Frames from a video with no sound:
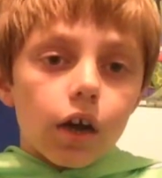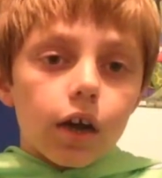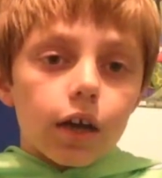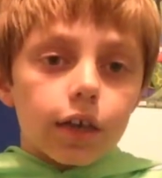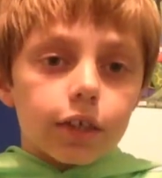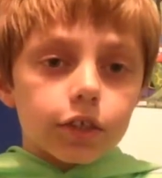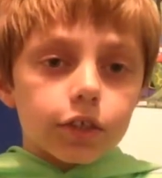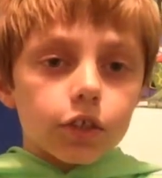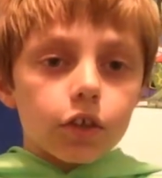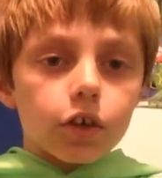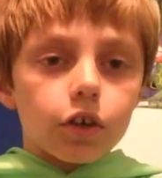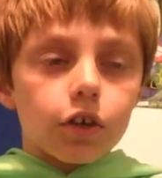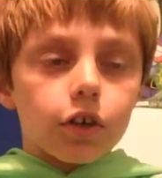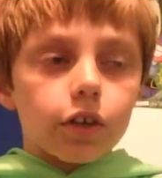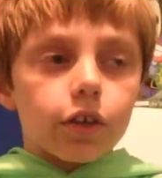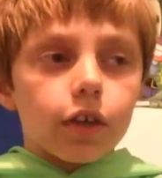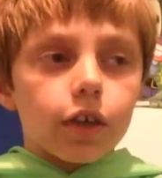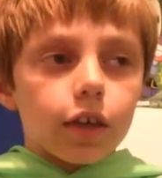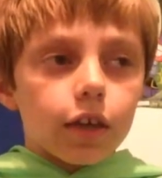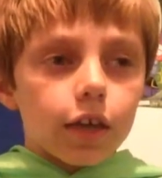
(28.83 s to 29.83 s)
It's
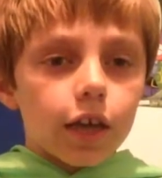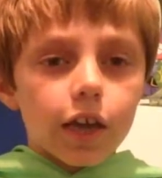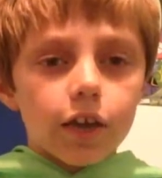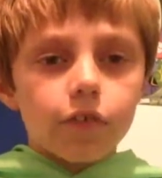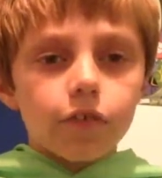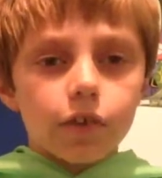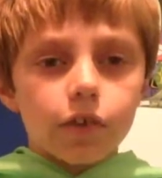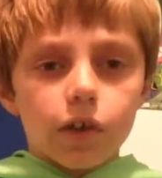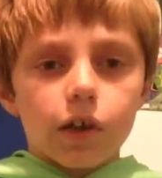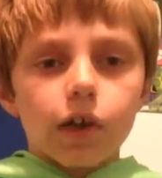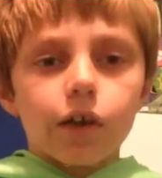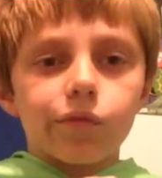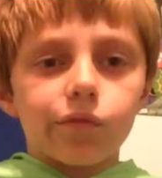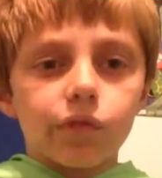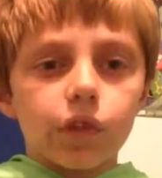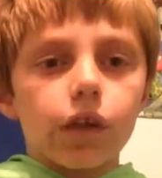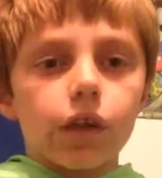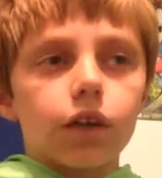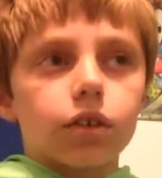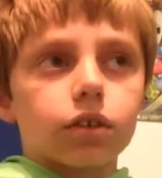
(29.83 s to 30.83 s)
called K for Kraig
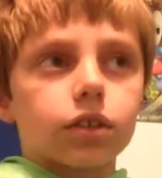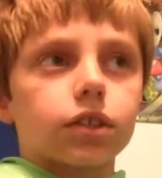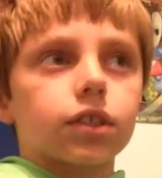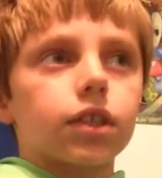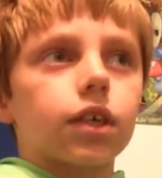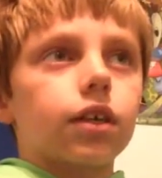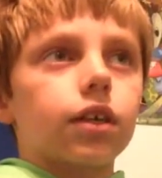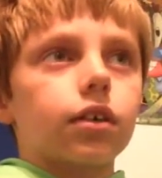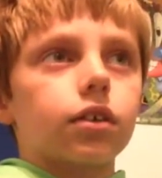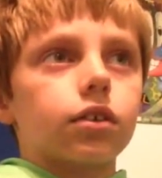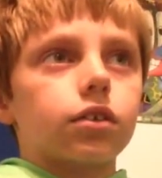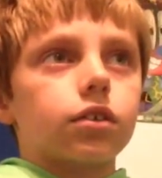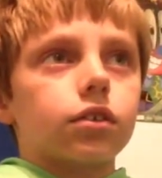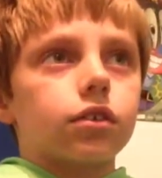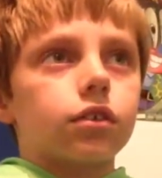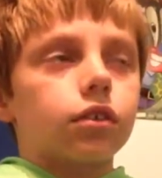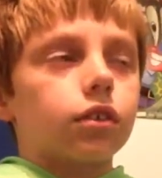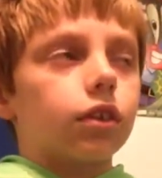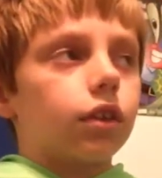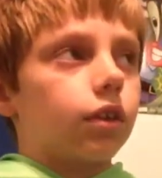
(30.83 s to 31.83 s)
Vlogs, and
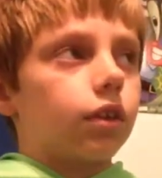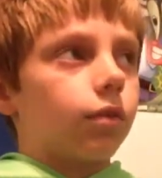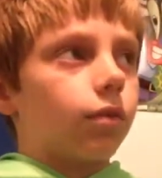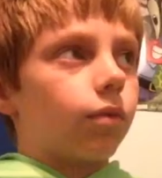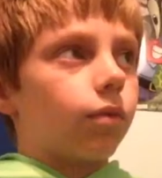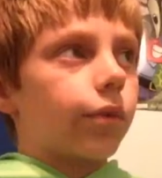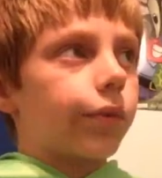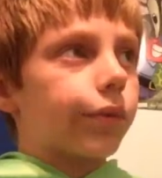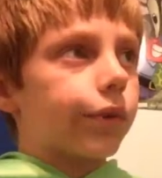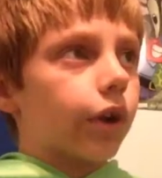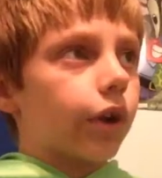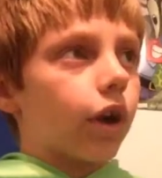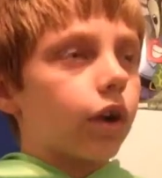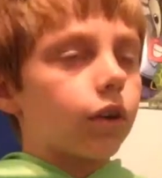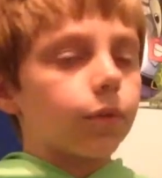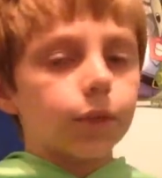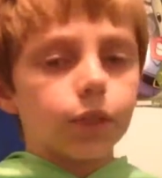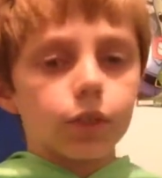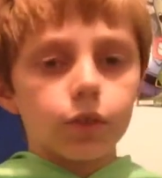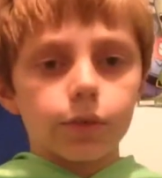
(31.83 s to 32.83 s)
what we're going
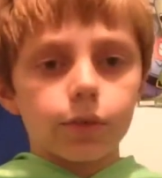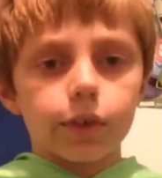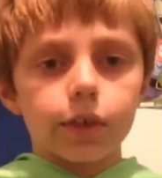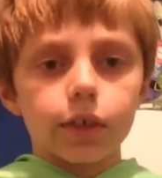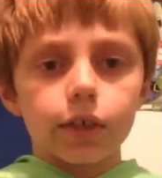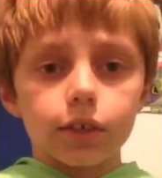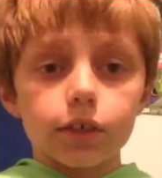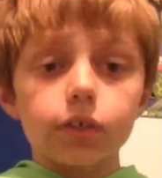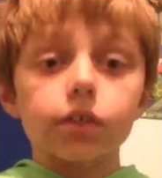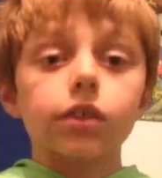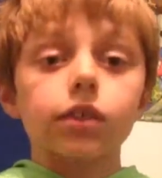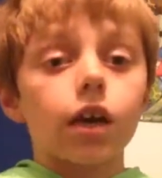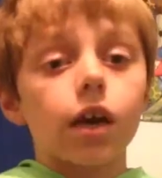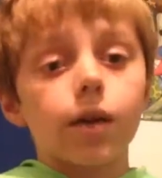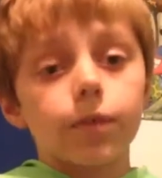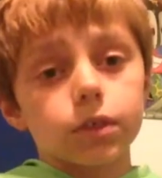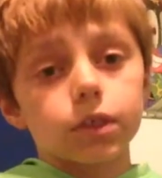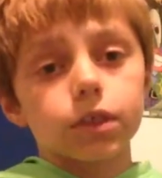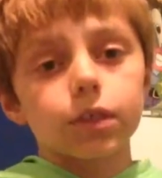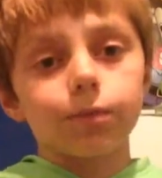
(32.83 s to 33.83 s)
to be doing is
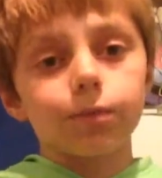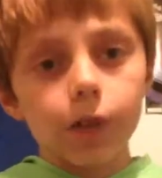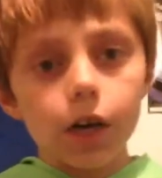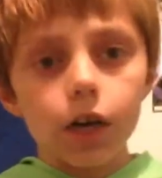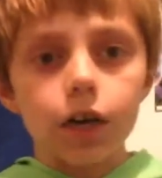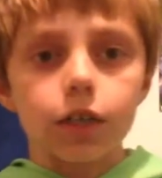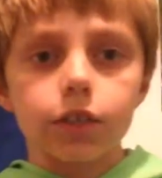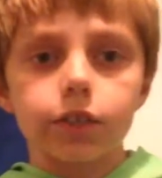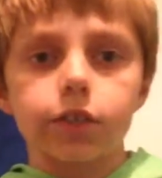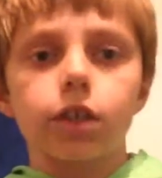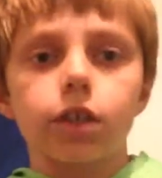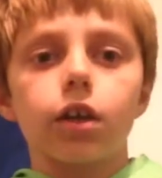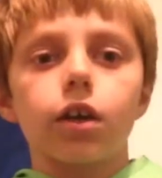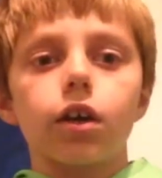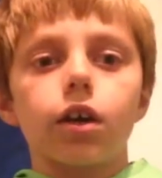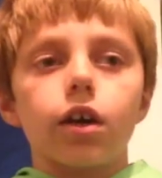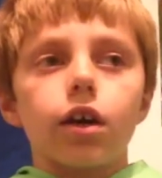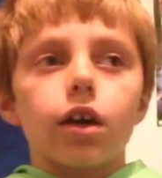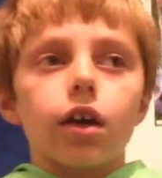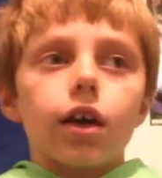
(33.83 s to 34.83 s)
obviously vlogs.
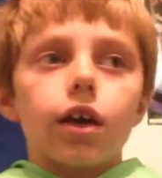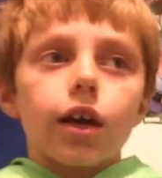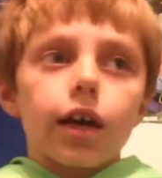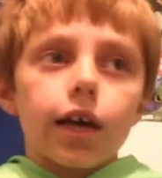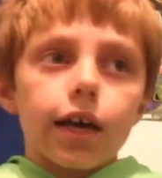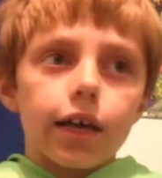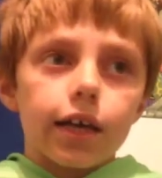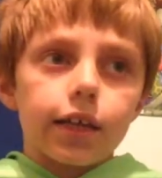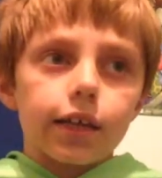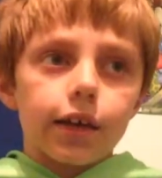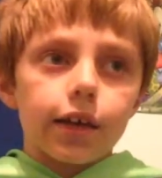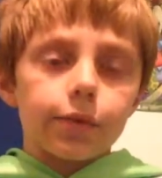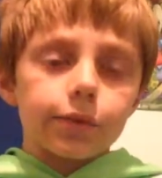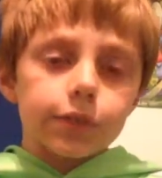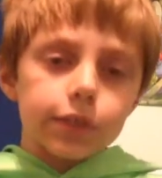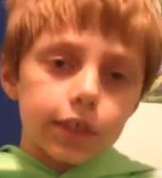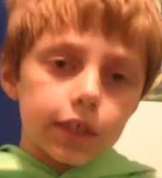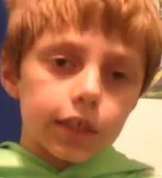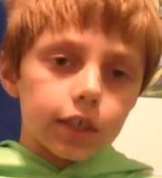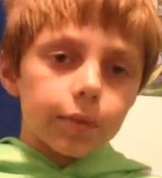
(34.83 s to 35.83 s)
And I was
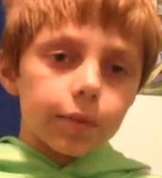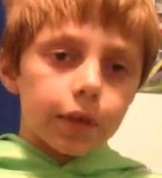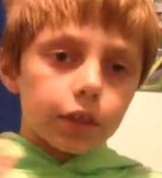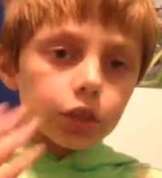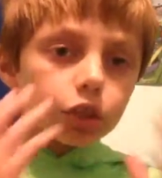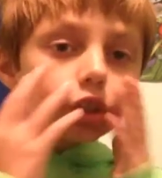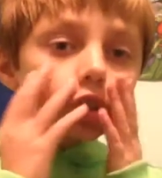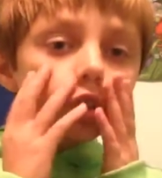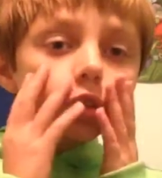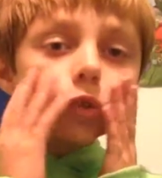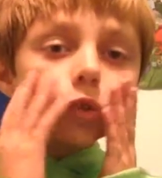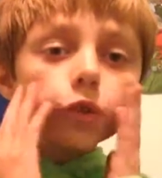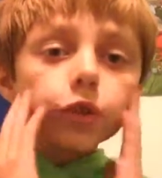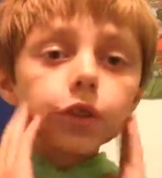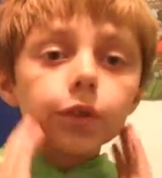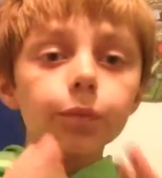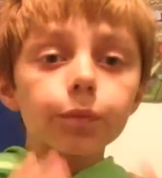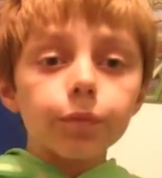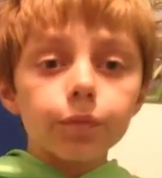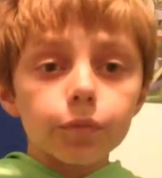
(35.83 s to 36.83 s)
thinking about just doing
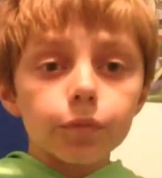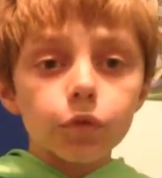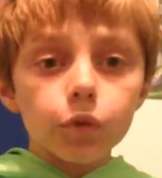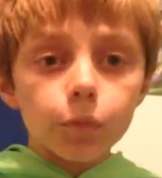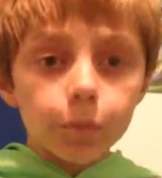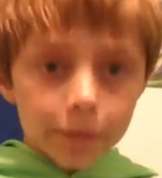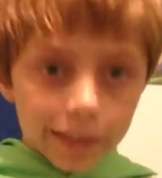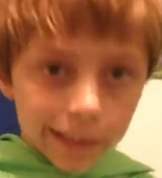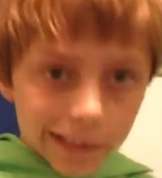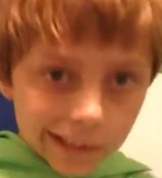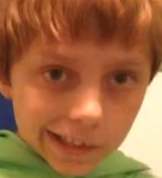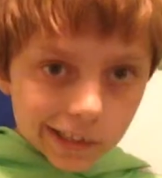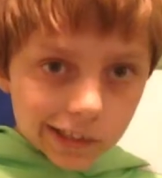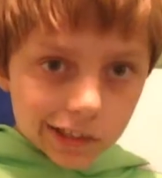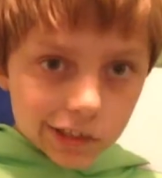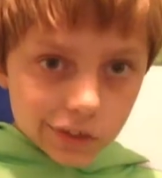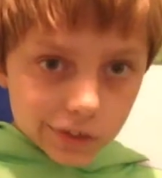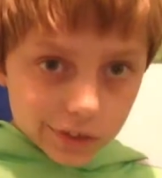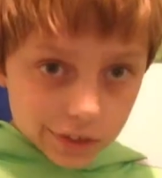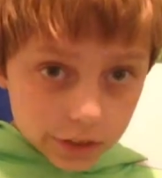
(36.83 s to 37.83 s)
a new
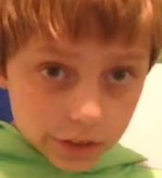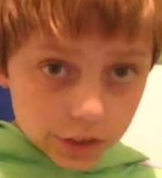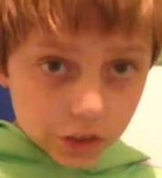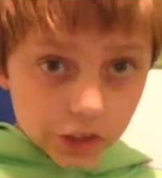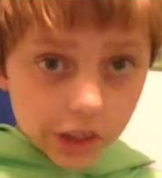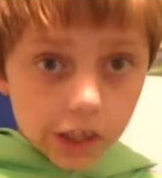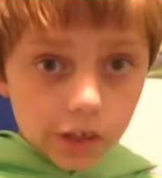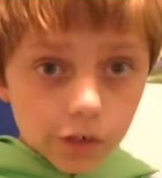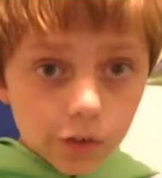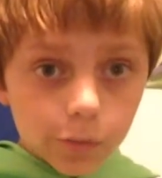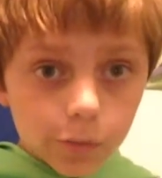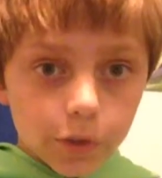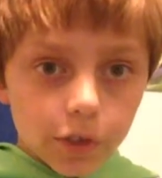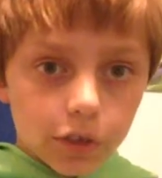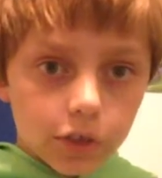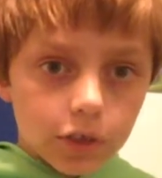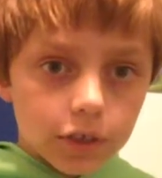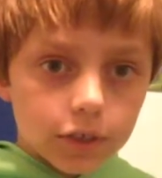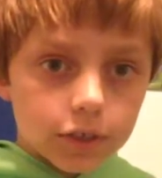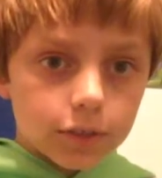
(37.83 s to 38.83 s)
playlist on this channel,
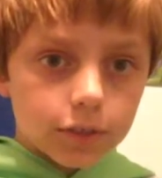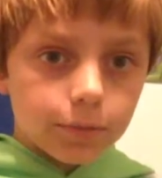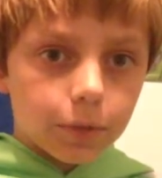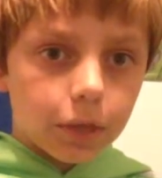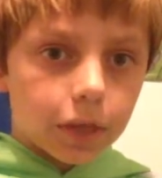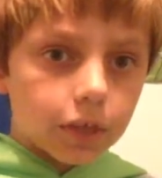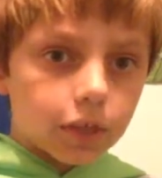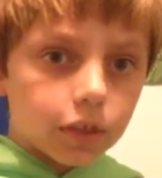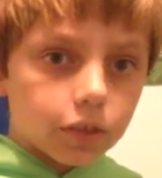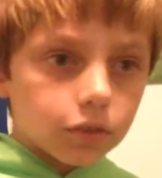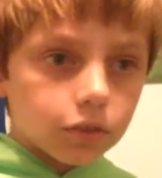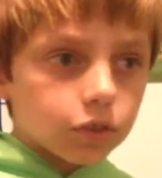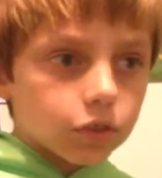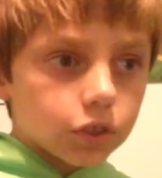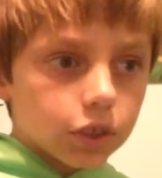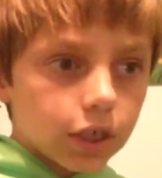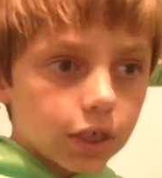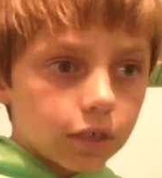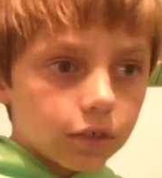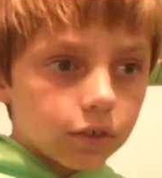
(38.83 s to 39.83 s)
because making a new
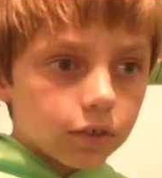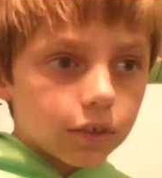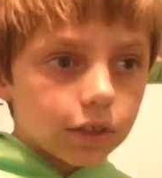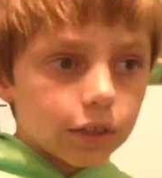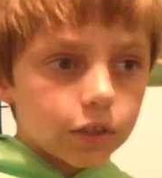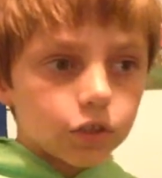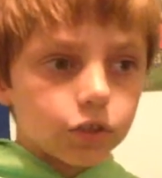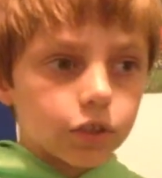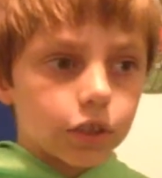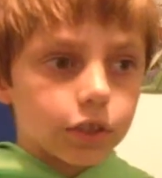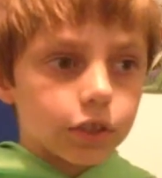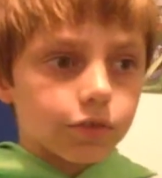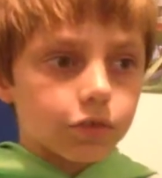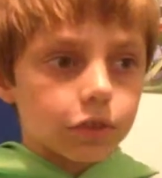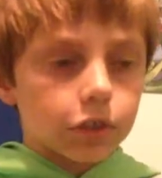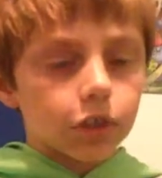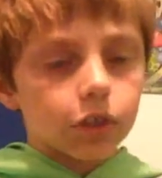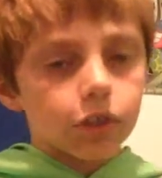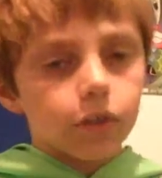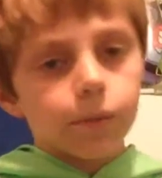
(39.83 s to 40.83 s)
channel and then
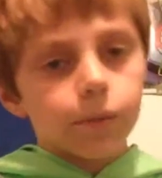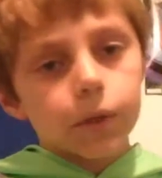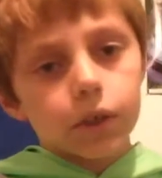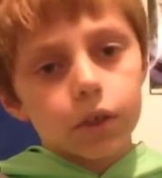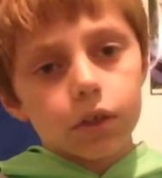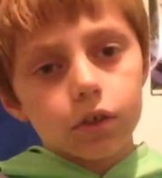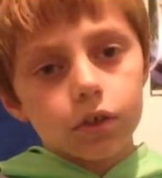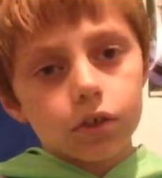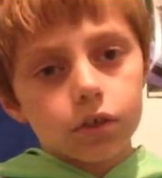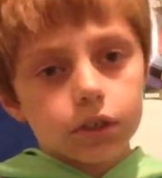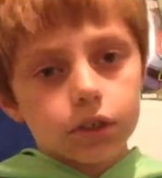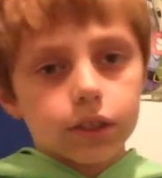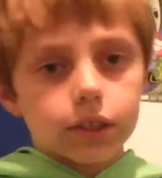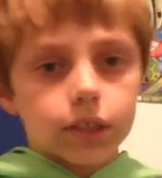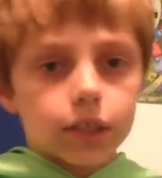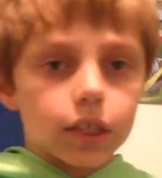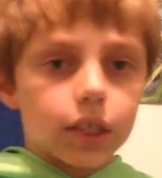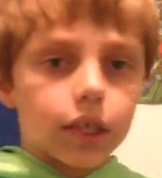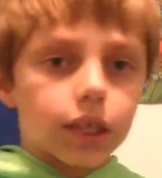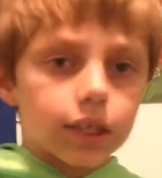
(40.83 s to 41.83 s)
transferring all the videos and
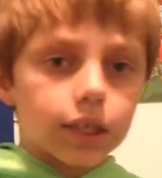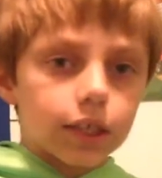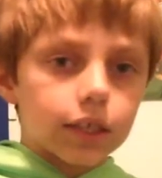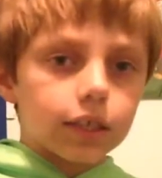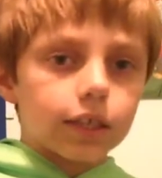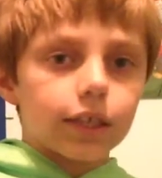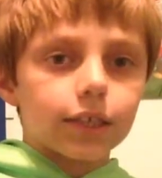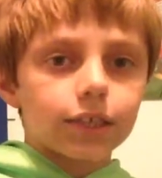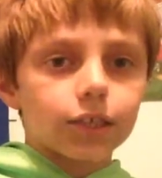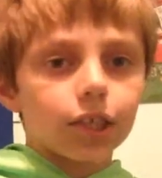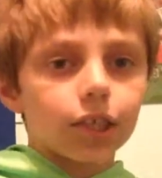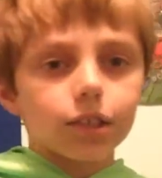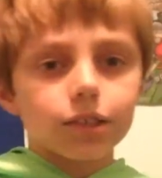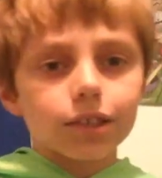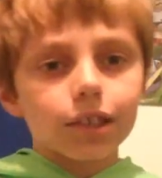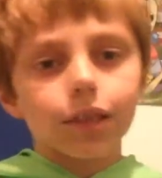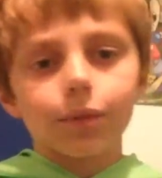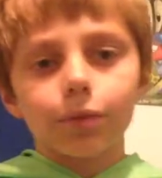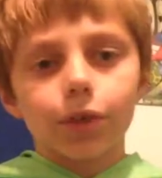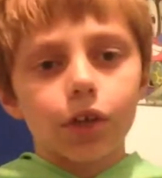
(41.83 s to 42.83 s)
still logging in that channel is
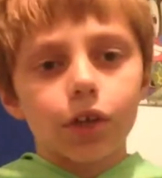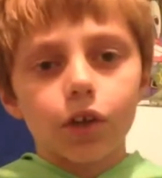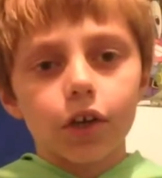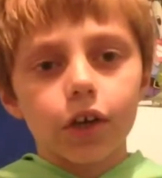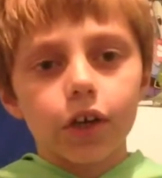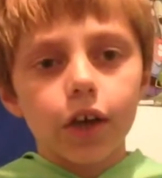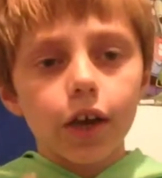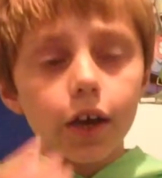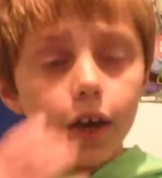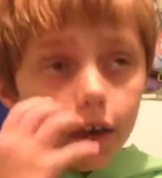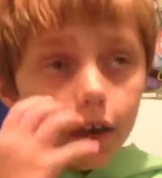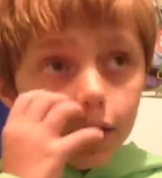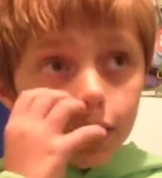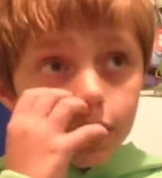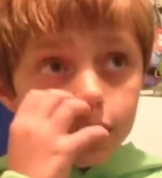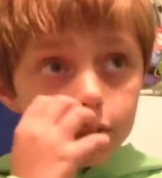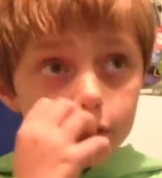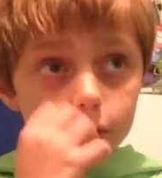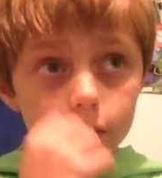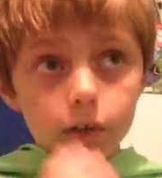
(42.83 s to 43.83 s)
kind of hard.
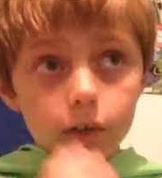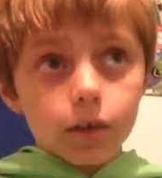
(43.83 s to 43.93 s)
So